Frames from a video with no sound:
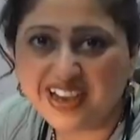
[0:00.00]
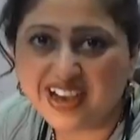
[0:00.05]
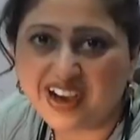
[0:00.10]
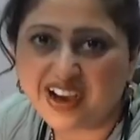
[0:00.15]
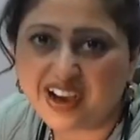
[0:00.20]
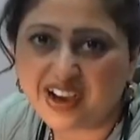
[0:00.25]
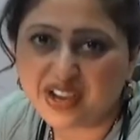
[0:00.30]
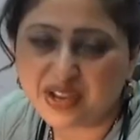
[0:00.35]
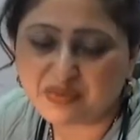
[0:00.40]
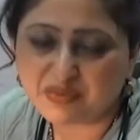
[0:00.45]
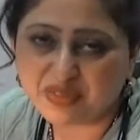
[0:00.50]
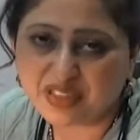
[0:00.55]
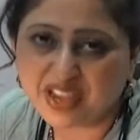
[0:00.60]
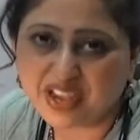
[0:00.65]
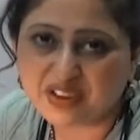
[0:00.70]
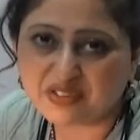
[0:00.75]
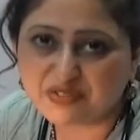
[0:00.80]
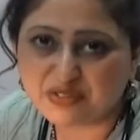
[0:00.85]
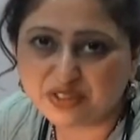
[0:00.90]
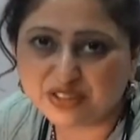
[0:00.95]
I am
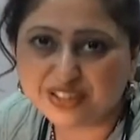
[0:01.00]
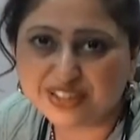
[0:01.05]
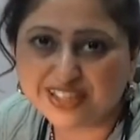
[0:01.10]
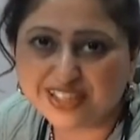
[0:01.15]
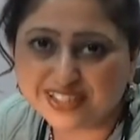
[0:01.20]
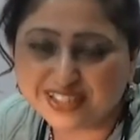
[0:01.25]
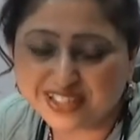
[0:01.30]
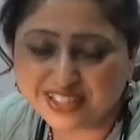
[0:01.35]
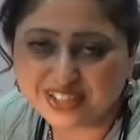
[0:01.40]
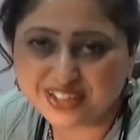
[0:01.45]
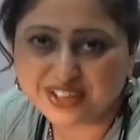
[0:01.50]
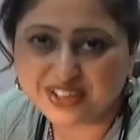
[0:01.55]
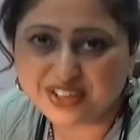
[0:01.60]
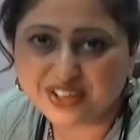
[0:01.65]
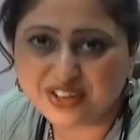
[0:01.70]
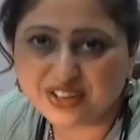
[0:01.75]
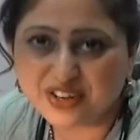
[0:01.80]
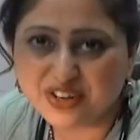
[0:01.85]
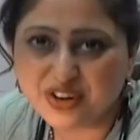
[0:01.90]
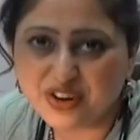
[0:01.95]
thankful this
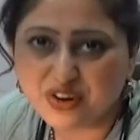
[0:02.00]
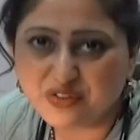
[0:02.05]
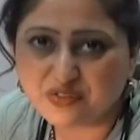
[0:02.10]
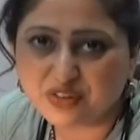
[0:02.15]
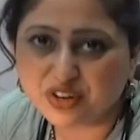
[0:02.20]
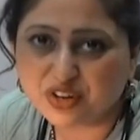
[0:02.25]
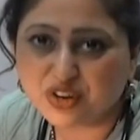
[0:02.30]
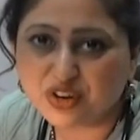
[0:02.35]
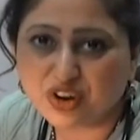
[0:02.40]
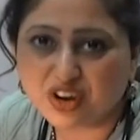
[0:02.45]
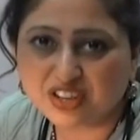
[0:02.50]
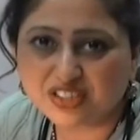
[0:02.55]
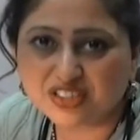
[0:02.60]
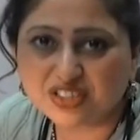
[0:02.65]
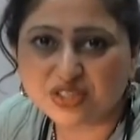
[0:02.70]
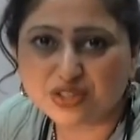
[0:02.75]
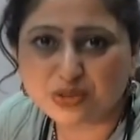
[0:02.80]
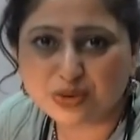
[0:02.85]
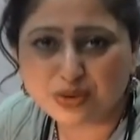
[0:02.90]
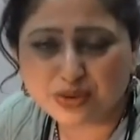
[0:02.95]
year for
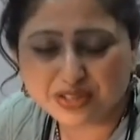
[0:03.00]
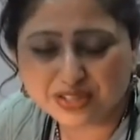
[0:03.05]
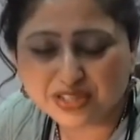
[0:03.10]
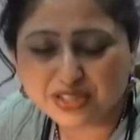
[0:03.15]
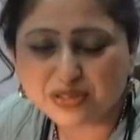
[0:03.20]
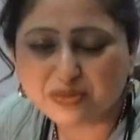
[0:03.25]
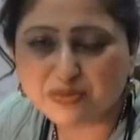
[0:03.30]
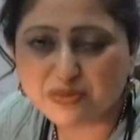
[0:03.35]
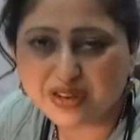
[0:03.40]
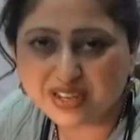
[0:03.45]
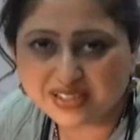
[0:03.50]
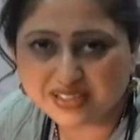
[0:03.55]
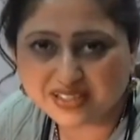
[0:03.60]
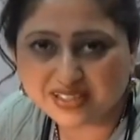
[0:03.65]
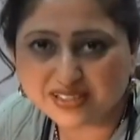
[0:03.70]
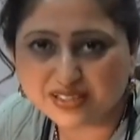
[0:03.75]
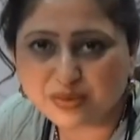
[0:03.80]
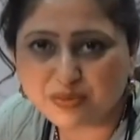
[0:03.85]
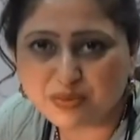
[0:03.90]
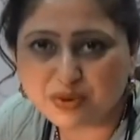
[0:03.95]
God's choicest
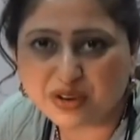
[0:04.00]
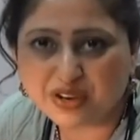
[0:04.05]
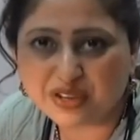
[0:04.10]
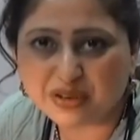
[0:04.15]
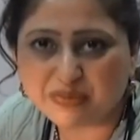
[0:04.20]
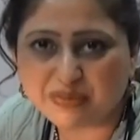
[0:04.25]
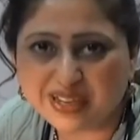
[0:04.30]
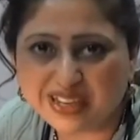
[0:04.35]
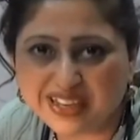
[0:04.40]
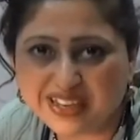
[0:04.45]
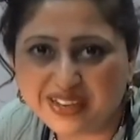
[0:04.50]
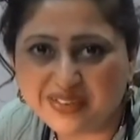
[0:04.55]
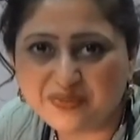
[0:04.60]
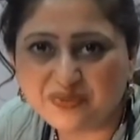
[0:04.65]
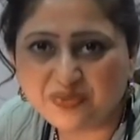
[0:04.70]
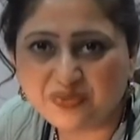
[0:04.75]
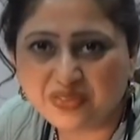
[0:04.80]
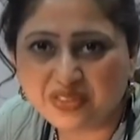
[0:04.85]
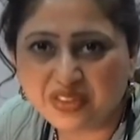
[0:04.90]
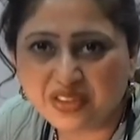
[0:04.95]
blessings upon me,
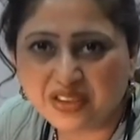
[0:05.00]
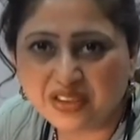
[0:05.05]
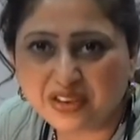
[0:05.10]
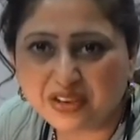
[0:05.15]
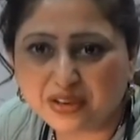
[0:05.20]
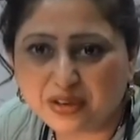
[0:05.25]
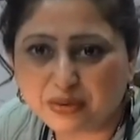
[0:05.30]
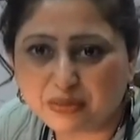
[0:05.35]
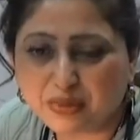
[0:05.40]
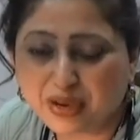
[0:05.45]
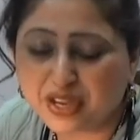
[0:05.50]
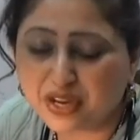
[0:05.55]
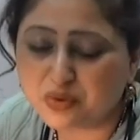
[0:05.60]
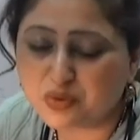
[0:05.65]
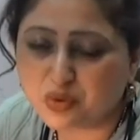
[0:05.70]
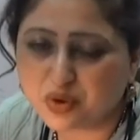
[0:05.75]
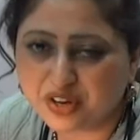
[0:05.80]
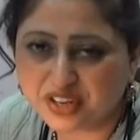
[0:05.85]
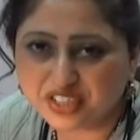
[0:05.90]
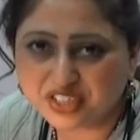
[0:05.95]
my
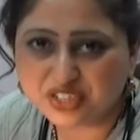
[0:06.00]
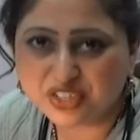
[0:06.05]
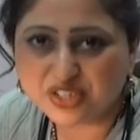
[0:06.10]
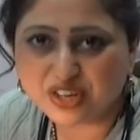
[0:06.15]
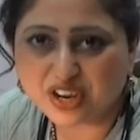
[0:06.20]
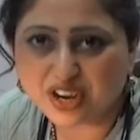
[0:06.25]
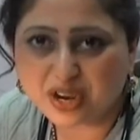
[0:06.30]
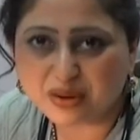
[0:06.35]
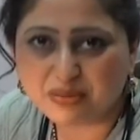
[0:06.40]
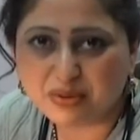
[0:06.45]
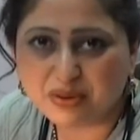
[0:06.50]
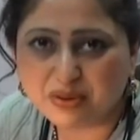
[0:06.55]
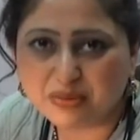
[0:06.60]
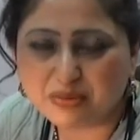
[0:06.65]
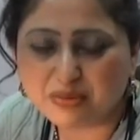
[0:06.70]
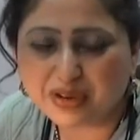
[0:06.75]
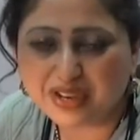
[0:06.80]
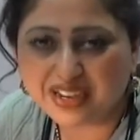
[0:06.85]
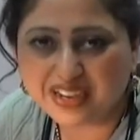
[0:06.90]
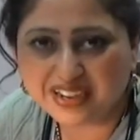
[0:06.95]
rewarding job,
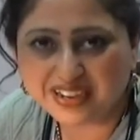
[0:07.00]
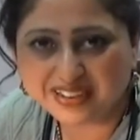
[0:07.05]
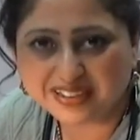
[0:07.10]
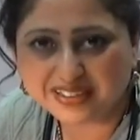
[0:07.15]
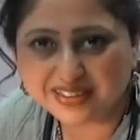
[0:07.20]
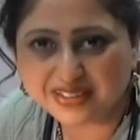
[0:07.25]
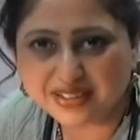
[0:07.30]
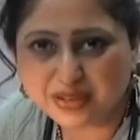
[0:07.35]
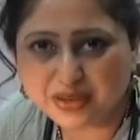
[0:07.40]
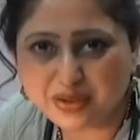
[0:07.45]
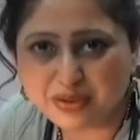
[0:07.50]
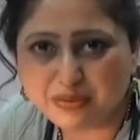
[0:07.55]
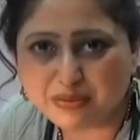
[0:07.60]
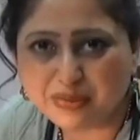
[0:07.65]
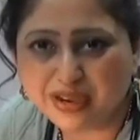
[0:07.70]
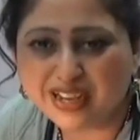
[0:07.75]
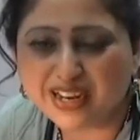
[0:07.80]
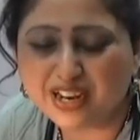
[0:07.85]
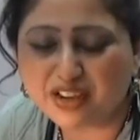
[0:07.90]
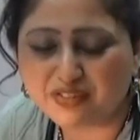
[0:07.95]
my health,
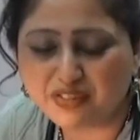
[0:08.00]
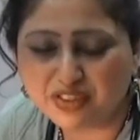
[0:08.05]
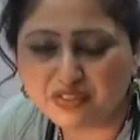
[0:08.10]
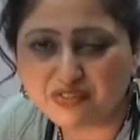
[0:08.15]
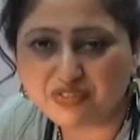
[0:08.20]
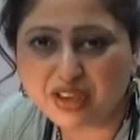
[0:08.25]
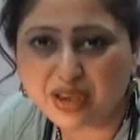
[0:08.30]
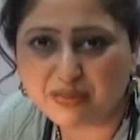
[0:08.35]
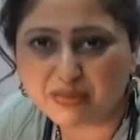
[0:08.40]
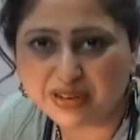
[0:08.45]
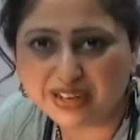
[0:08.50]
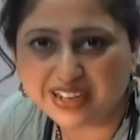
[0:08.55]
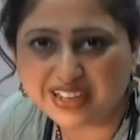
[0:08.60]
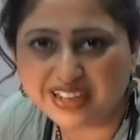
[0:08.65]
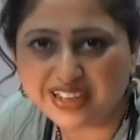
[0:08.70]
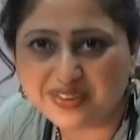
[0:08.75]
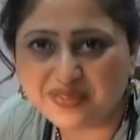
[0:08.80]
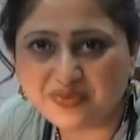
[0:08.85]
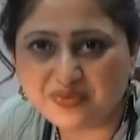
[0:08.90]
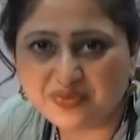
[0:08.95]
my loving family,